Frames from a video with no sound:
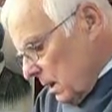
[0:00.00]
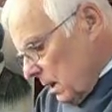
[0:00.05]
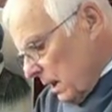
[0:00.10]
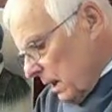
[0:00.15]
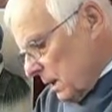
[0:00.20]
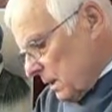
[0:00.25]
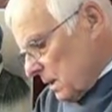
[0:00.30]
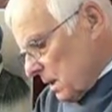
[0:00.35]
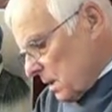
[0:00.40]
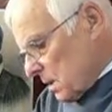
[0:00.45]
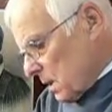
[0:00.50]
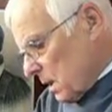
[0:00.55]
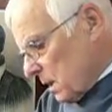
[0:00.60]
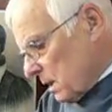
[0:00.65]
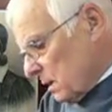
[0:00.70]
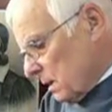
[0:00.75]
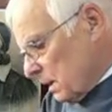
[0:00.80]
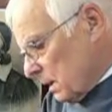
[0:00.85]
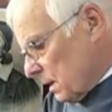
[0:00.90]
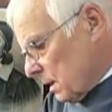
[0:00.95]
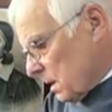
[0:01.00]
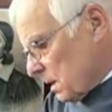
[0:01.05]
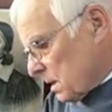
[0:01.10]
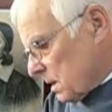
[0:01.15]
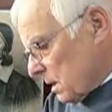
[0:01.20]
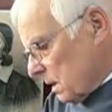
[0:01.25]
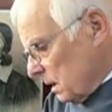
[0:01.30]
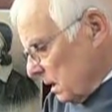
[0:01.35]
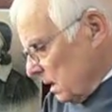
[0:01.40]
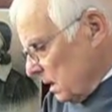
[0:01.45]
and certainly this
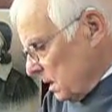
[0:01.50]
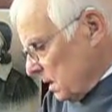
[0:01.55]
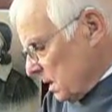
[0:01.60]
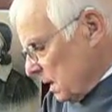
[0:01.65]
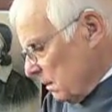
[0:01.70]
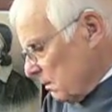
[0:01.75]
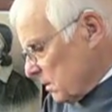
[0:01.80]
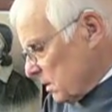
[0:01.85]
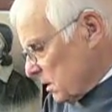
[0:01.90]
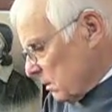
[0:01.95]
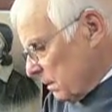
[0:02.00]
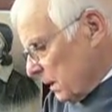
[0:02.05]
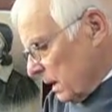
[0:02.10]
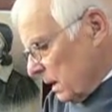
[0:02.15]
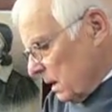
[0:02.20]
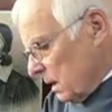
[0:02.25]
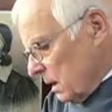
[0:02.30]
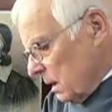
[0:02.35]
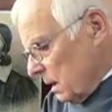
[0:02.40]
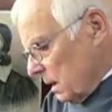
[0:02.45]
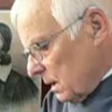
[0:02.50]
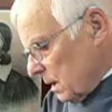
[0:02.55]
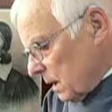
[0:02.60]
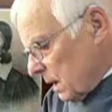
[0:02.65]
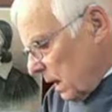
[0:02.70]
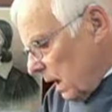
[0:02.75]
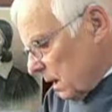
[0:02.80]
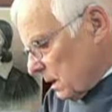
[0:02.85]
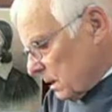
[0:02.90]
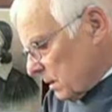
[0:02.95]
seems to be the
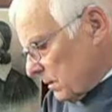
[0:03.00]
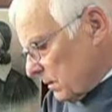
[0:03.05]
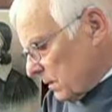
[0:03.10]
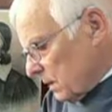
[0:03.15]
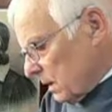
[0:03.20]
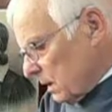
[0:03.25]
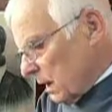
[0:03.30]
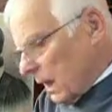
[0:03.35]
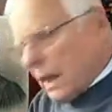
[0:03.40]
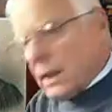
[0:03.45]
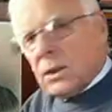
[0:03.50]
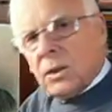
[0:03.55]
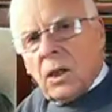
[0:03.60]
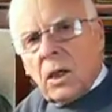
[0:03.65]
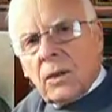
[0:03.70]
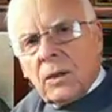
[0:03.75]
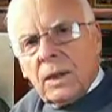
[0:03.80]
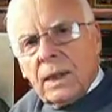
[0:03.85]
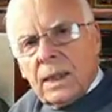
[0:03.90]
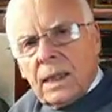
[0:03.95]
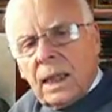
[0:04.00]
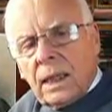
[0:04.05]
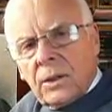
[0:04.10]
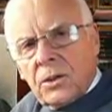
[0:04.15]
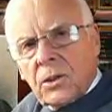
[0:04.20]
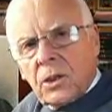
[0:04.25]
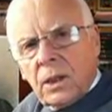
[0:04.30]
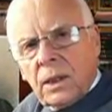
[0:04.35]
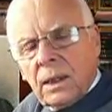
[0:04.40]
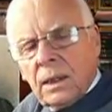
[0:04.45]
kind of ungodly
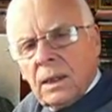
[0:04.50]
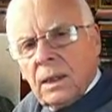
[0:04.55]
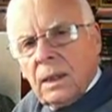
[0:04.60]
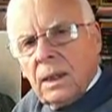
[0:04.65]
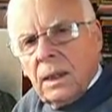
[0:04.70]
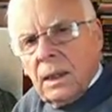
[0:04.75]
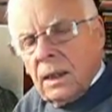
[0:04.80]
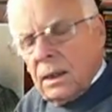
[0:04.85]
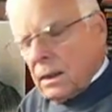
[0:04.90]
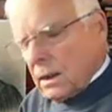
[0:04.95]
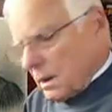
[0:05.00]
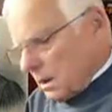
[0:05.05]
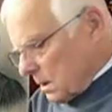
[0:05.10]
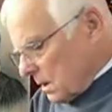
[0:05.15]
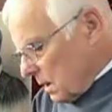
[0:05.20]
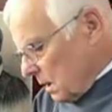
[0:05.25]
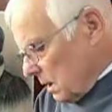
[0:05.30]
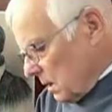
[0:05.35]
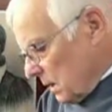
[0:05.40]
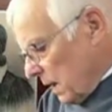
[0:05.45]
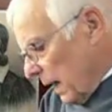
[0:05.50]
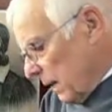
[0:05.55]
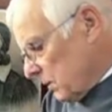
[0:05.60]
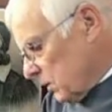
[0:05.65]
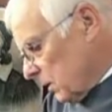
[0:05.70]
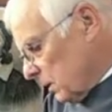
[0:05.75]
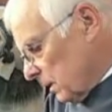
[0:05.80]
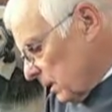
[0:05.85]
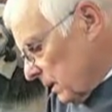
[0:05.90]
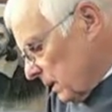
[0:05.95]
culture that uh,
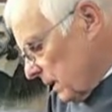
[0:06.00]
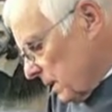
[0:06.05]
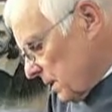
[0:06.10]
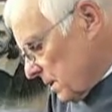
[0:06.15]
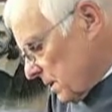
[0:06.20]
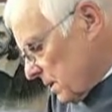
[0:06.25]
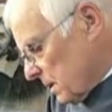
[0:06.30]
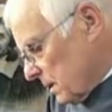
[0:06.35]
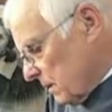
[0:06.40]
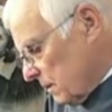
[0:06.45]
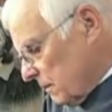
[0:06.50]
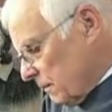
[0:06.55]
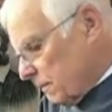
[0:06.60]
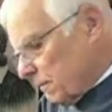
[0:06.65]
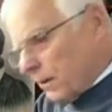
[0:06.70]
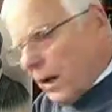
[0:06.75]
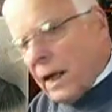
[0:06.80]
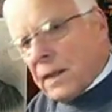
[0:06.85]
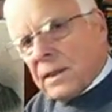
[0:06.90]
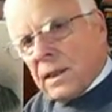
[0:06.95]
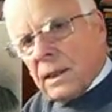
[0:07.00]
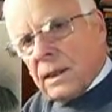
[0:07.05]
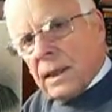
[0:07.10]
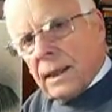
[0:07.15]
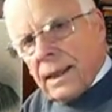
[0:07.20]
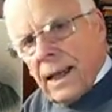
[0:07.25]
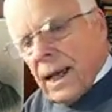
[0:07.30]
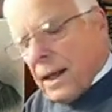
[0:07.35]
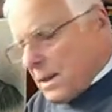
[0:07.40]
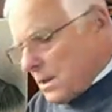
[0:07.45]
Daniel is fighting
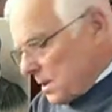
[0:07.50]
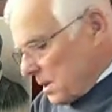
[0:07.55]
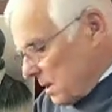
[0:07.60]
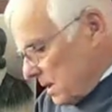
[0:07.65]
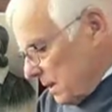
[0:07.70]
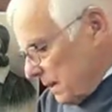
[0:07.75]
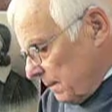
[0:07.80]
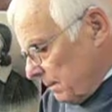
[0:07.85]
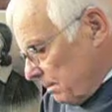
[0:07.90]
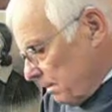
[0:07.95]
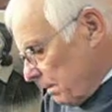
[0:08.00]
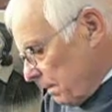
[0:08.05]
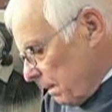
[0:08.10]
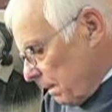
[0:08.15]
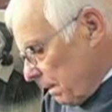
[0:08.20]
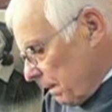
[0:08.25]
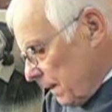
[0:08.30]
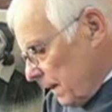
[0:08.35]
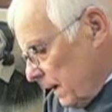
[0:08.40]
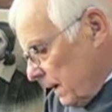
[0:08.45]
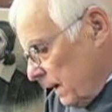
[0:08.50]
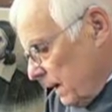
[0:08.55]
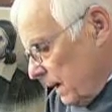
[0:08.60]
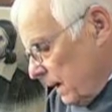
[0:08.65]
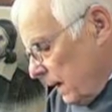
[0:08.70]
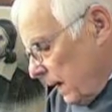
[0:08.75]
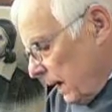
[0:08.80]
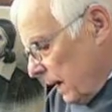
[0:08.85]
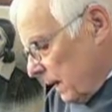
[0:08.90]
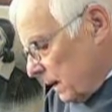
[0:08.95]
against
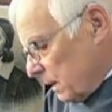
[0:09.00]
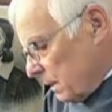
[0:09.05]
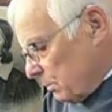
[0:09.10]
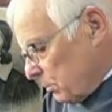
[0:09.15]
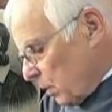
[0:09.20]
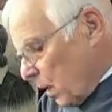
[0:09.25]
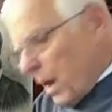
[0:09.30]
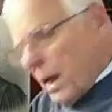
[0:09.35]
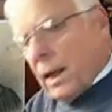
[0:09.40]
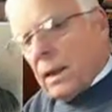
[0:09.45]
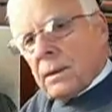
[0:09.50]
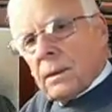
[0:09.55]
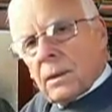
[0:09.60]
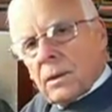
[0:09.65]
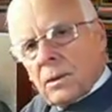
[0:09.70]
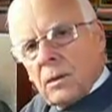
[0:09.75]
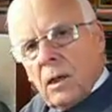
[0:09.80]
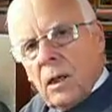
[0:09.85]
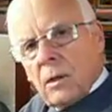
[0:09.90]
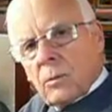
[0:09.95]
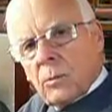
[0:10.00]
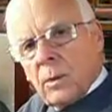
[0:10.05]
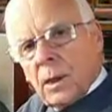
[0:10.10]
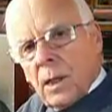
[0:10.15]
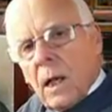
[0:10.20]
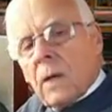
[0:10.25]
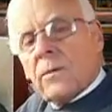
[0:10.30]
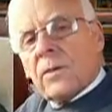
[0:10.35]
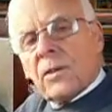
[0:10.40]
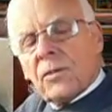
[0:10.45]
and praying that God would
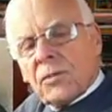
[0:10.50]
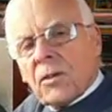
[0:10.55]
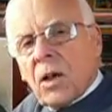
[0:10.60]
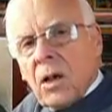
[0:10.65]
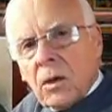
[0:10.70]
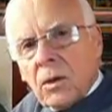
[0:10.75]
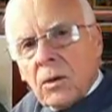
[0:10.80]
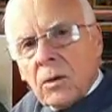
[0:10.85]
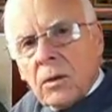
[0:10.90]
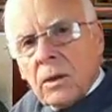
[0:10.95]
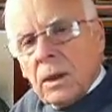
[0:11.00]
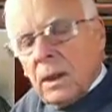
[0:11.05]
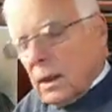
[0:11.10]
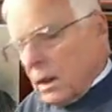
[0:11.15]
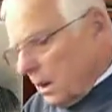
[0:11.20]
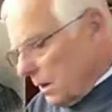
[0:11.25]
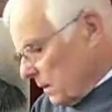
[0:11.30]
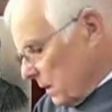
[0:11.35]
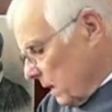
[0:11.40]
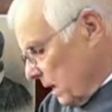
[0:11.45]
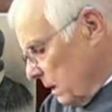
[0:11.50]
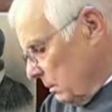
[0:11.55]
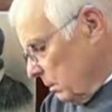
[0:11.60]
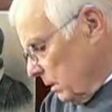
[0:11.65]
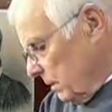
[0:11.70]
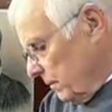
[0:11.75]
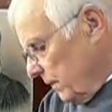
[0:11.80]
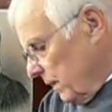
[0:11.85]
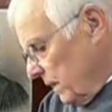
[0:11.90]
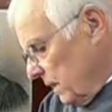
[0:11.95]
overthrow and that he
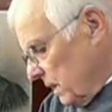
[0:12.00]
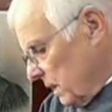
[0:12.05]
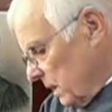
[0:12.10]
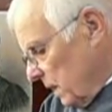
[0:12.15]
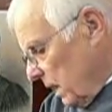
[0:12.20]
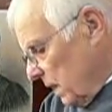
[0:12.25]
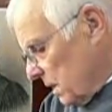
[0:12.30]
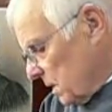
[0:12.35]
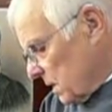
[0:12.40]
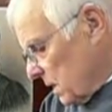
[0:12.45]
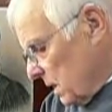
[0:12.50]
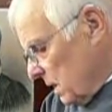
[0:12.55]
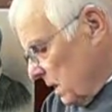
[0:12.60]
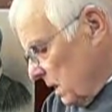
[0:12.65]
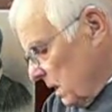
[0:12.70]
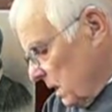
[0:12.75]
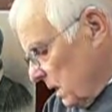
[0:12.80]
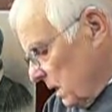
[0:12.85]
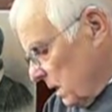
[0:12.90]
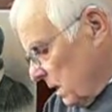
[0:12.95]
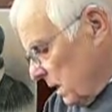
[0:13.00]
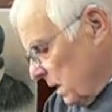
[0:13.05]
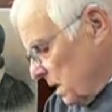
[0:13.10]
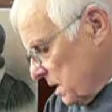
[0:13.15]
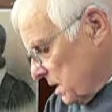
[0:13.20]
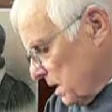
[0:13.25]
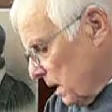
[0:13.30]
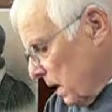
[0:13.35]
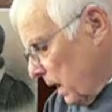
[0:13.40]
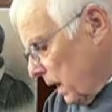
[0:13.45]
would vindicate uh,
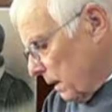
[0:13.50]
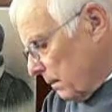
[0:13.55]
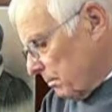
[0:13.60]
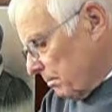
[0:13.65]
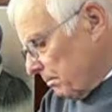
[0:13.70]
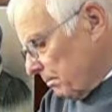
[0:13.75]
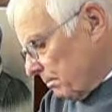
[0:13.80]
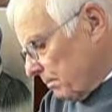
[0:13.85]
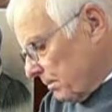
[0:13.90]
his name.